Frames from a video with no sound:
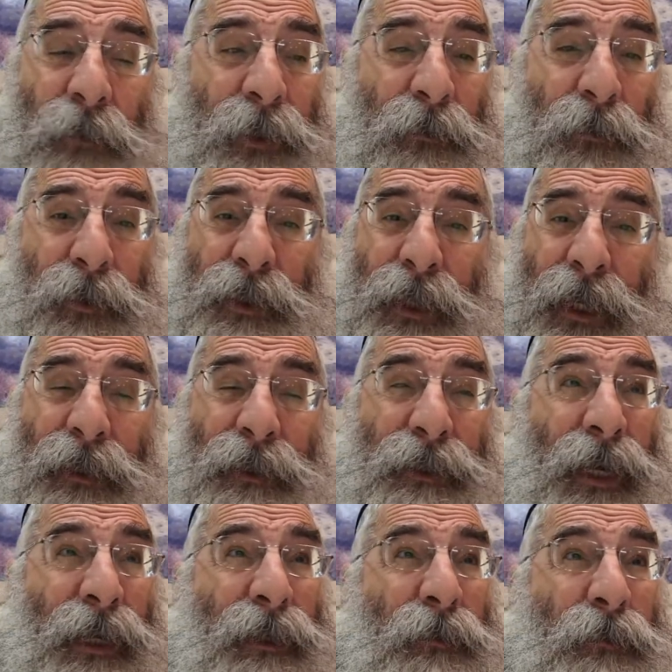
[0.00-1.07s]
I mean, was that
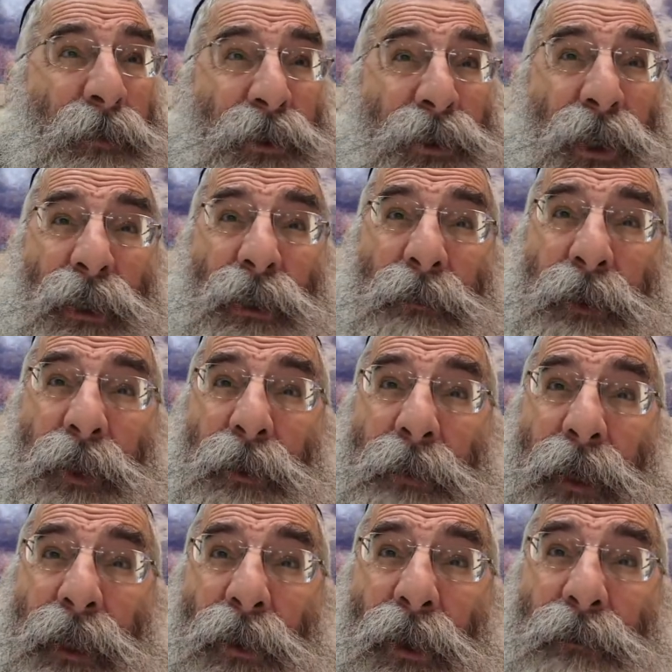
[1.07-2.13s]
exactly b'sholem there
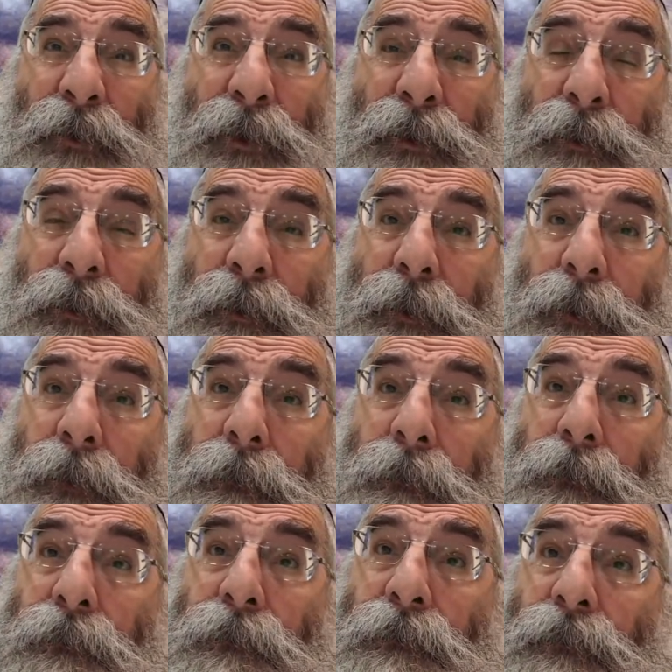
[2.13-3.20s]
by Lavan?
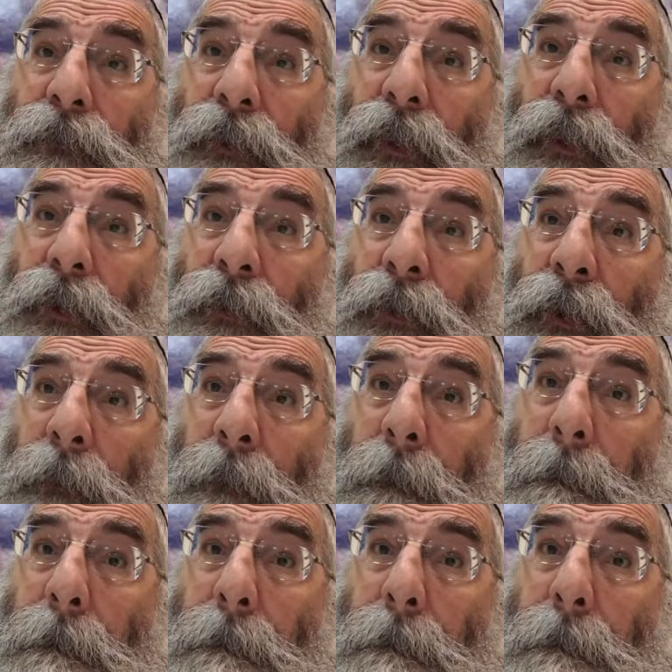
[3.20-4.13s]
Right.